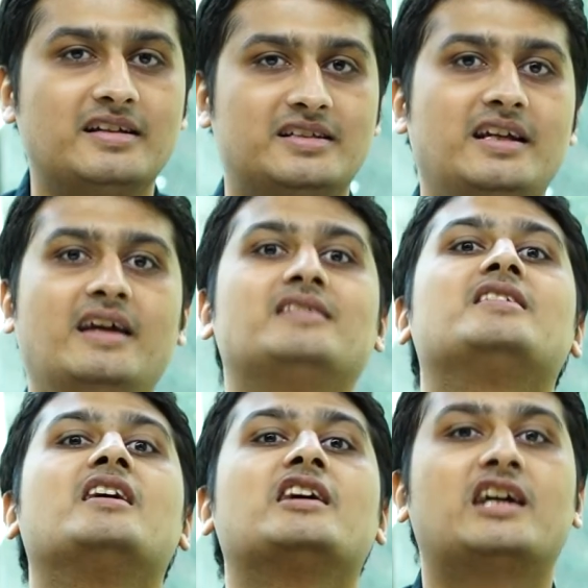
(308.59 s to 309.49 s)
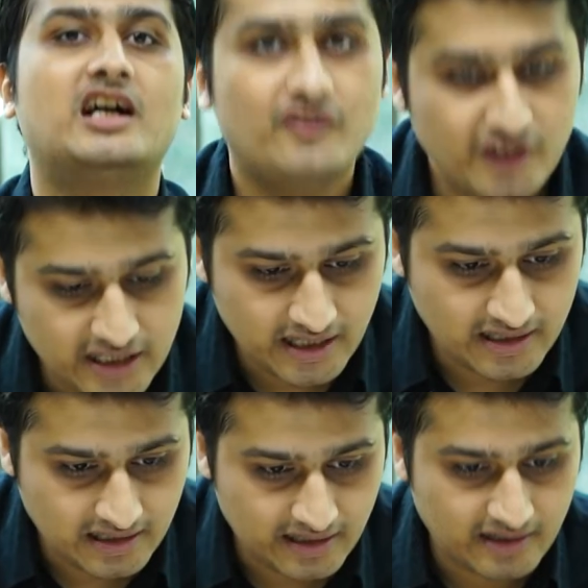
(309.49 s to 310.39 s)
shares
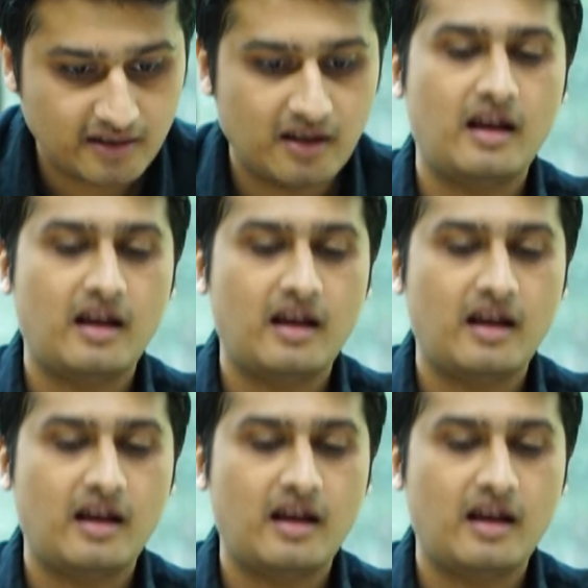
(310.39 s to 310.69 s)
conveniently.